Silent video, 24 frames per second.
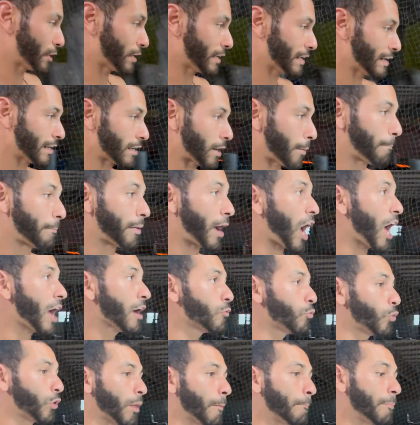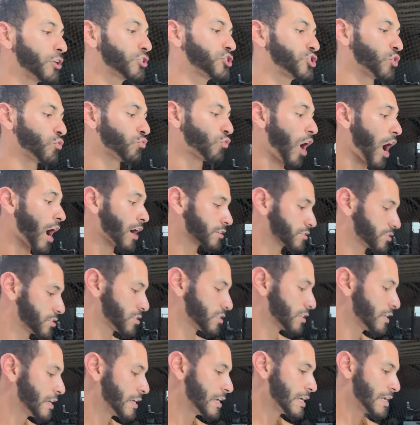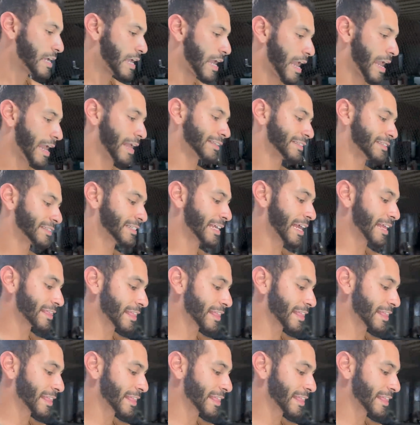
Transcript: it in a pot with a bunch of rocks and set